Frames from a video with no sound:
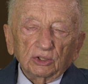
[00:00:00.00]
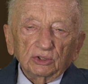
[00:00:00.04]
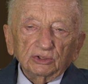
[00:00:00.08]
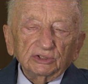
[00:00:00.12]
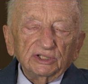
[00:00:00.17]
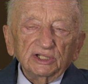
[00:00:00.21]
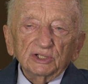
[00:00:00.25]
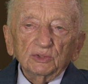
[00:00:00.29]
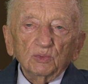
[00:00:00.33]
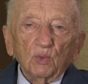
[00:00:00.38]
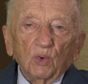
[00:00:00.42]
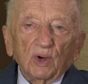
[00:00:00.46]

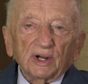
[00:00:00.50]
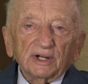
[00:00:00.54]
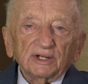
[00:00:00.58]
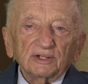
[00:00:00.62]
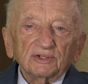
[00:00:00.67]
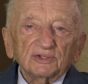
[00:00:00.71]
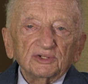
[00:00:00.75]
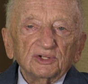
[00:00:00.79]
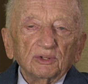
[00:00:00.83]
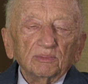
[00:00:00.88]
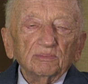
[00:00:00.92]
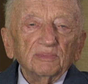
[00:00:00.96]
didn't want to
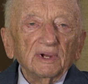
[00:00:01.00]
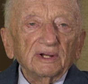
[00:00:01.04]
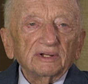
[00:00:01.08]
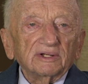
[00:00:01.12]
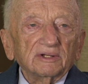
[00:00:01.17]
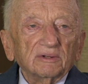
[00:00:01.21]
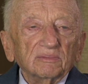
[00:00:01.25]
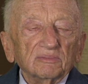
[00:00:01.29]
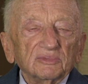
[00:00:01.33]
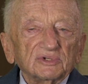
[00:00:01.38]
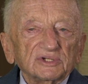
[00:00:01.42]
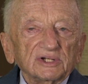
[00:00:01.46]
submit
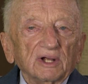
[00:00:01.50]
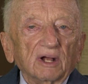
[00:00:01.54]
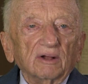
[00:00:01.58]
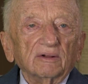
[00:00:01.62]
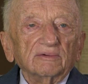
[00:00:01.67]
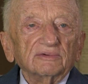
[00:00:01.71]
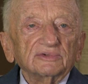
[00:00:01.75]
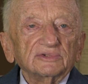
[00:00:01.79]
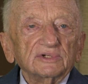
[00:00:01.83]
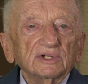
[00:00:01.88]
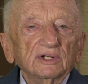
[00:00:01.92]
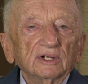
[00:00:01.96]

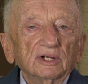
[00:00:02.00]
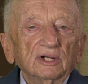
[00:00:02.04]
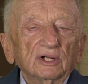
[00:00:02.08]
themselves